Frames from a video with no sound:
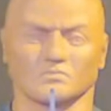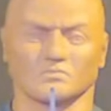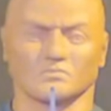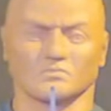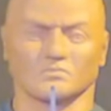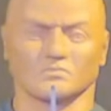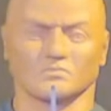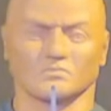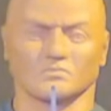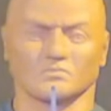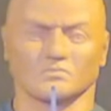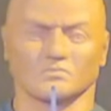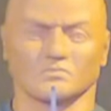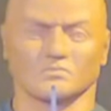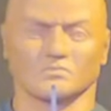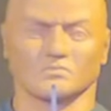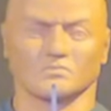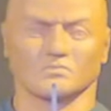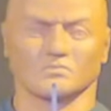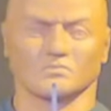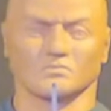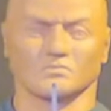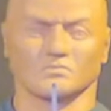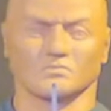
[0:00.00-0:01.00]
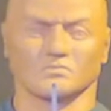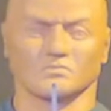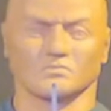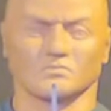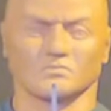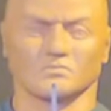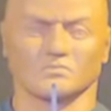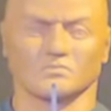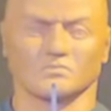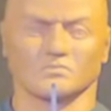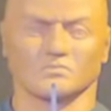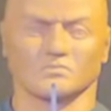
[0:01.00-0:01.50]

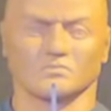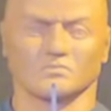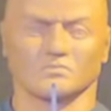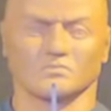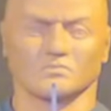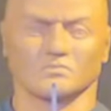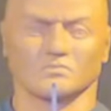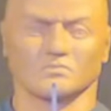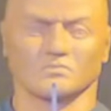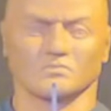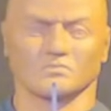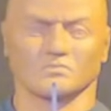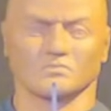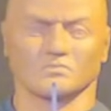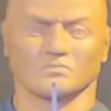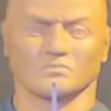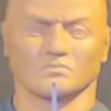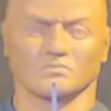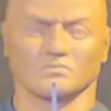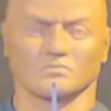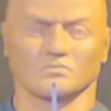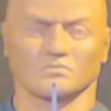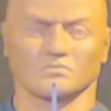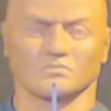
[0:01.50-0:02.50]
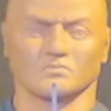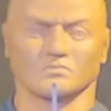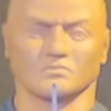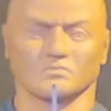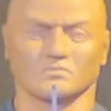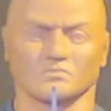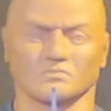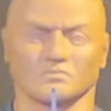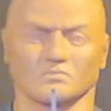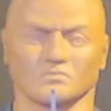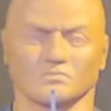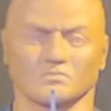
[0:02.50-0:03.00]

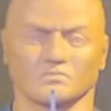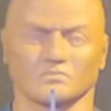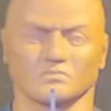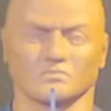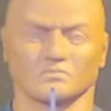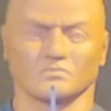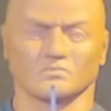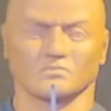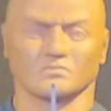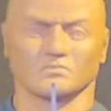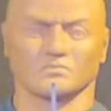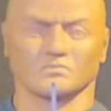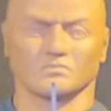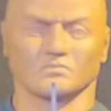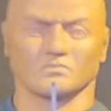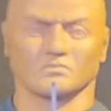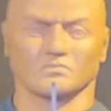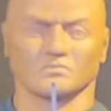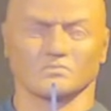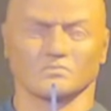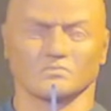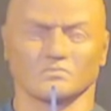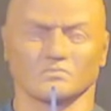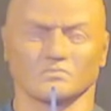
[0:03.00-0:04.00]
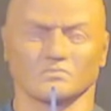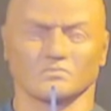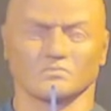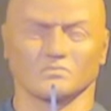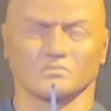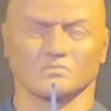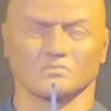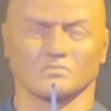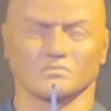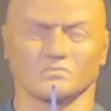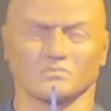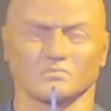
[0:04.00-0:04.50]

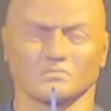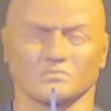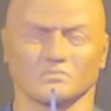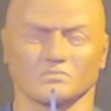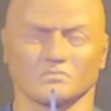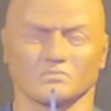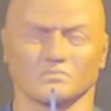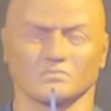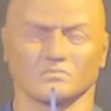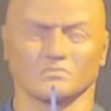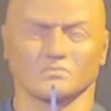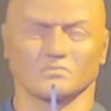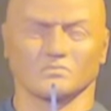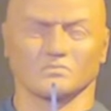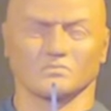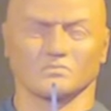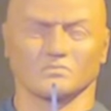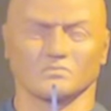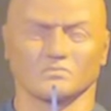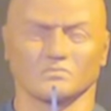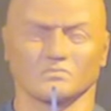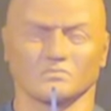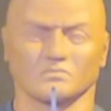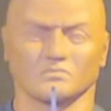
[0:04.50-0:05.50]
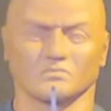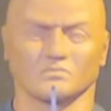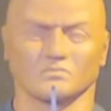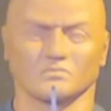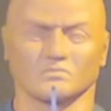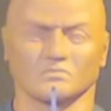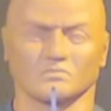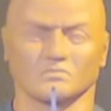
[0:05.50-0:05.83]
(not speaking)